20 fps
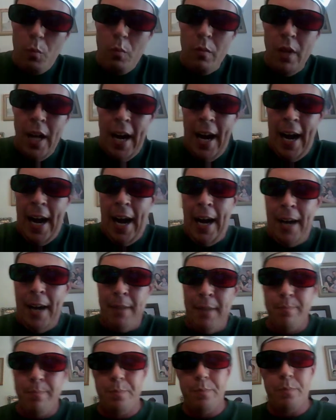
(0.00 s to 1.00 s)

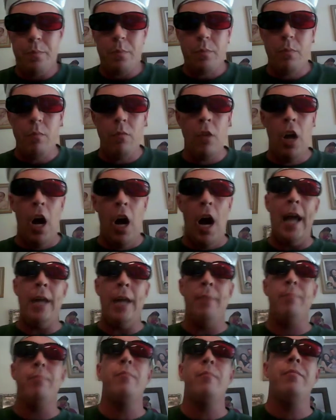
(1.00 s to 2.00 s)
Ah.
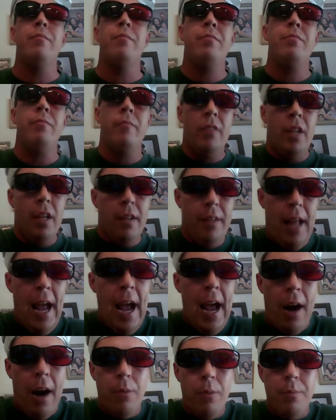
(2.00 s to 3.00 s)
Alright.
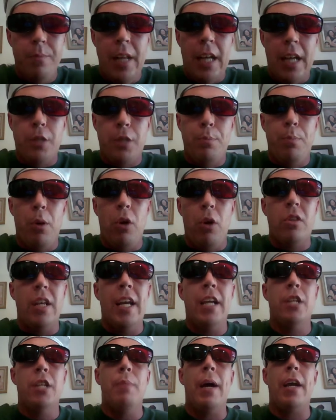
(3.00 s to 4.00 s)
Now, next
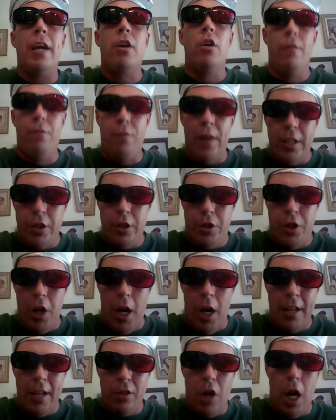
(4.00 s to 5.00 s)
birthday is my good friend
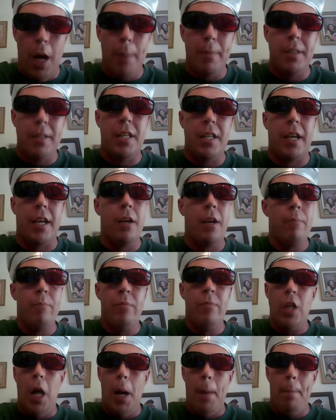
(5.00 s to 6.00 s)
John Tomasic,
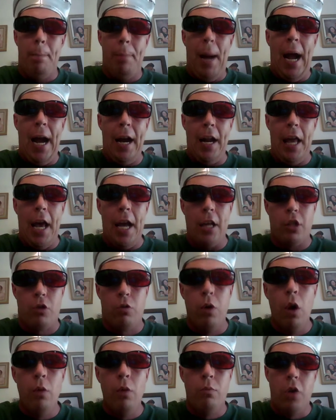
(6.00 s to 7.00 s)
a badass
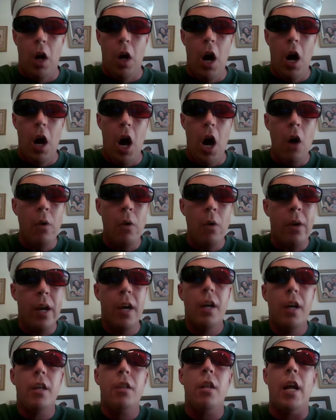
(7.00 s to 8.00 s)
crew dog
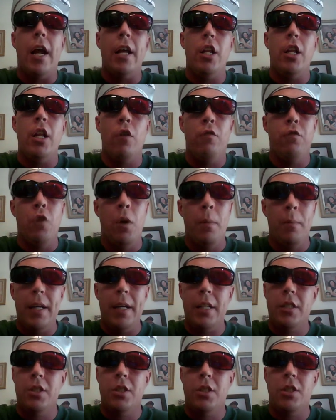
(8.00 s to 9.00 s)
that I know from
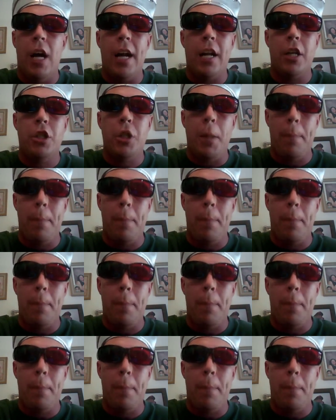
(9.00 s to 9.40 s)
exotic